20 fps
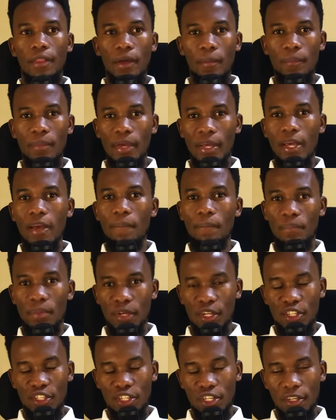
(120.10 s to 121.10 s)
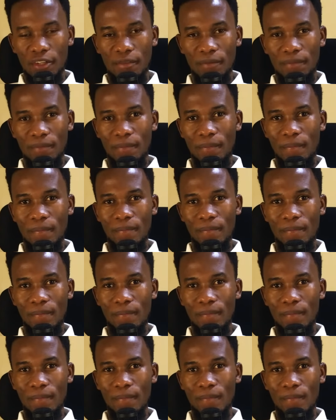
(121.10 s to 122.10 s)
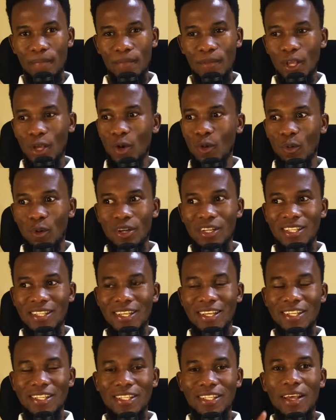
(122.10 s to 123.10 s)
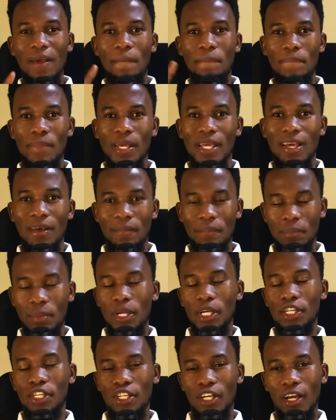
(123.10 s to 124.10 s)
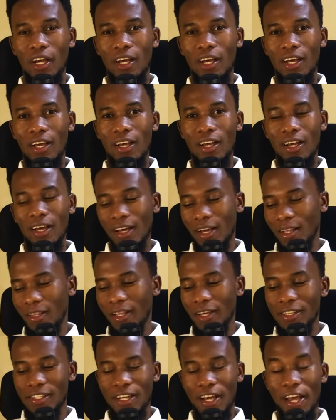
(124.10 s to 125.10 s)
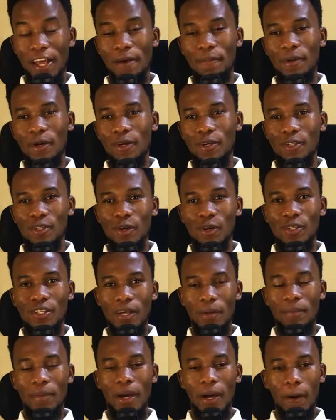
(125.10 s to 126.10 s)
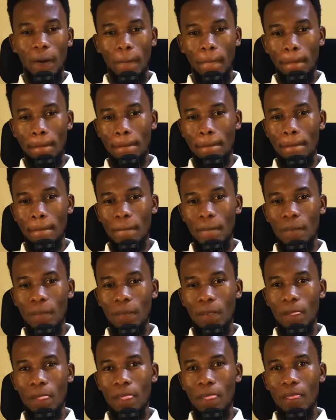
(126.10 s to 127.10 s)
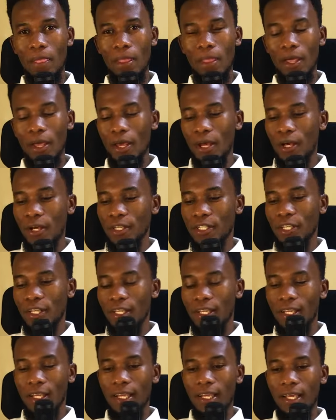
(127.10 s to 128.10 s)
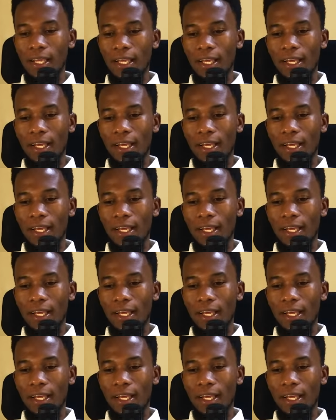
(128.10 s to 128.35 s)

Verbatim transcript: the bigger picture. What is this bigger picture that I M R talks about? See,